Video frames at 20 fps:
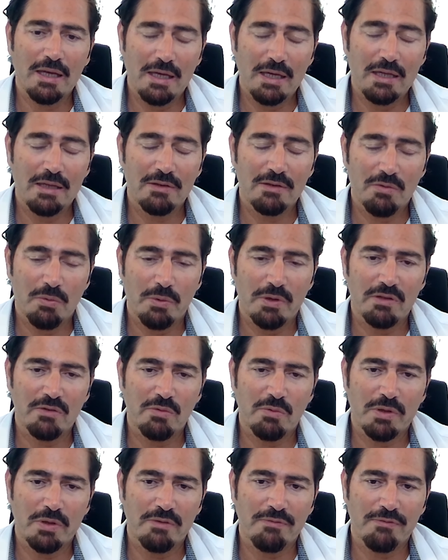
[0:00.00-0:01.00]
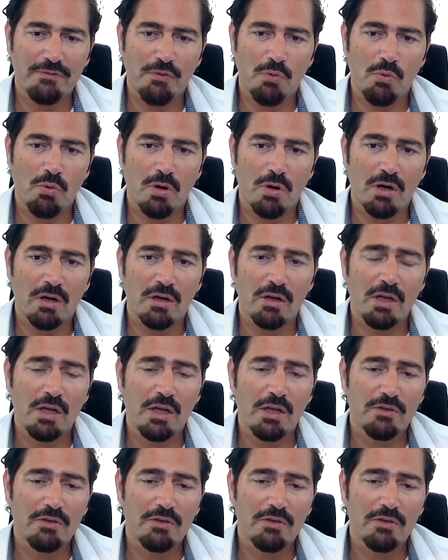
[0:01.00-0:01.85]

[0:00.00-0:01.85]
in 2024.